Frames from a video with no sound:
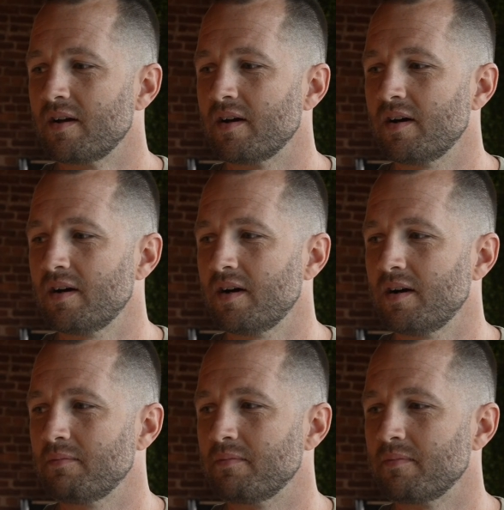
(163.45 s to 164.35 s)

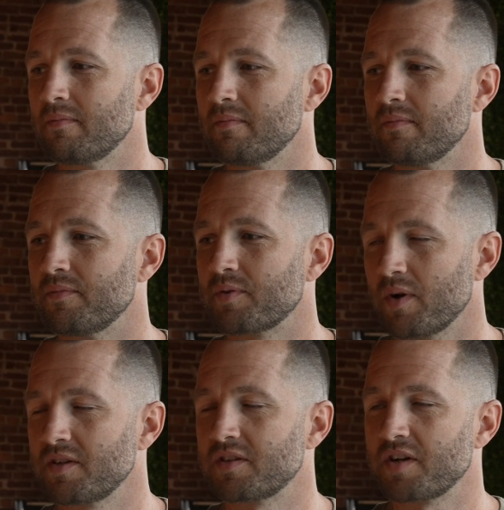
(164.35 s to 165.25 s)
some
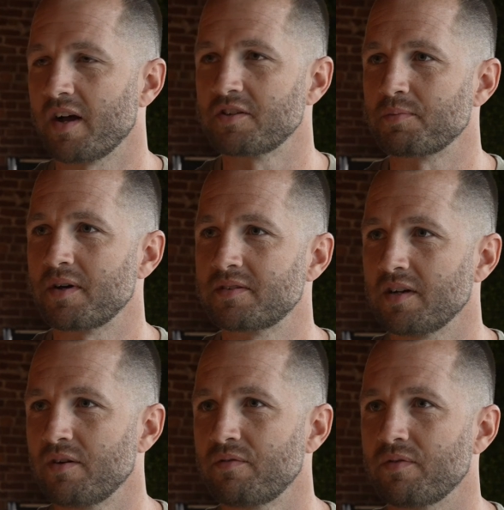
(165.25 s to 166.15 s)
ways to challenge
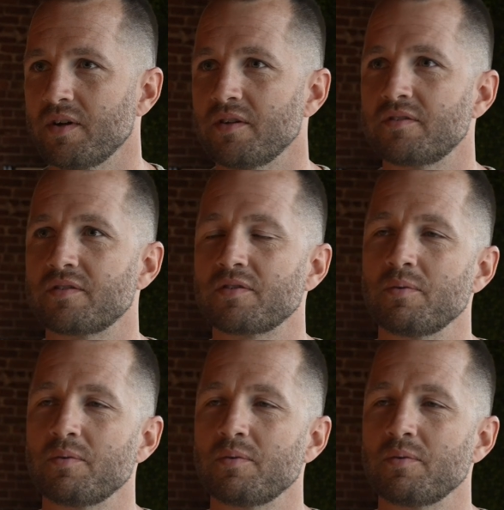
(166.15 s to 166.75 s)
myself, and